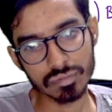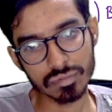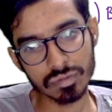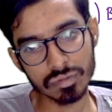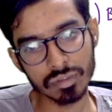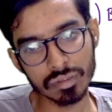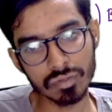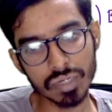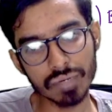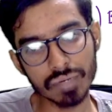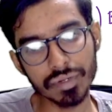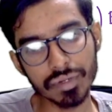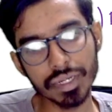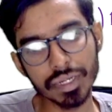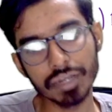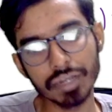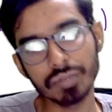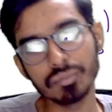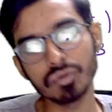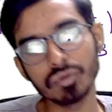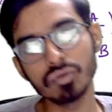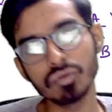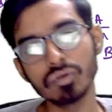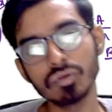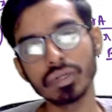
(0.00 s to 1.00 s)
What we need to
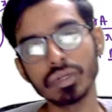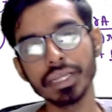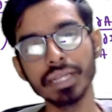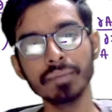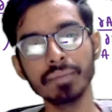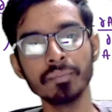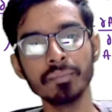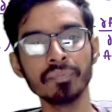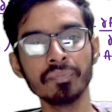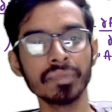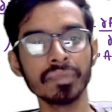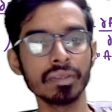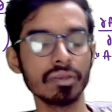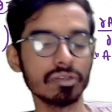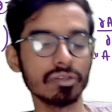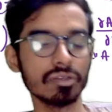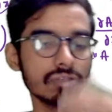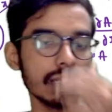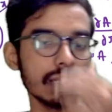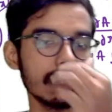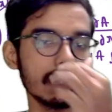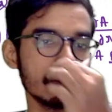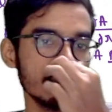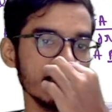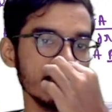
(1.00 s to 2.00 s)
prove, right? So I
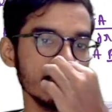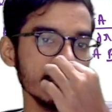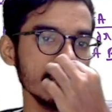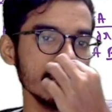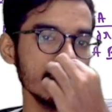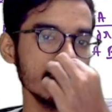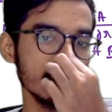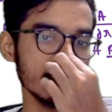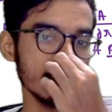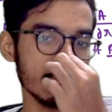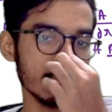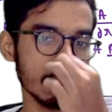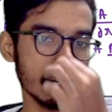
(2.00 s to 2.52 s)
repeat.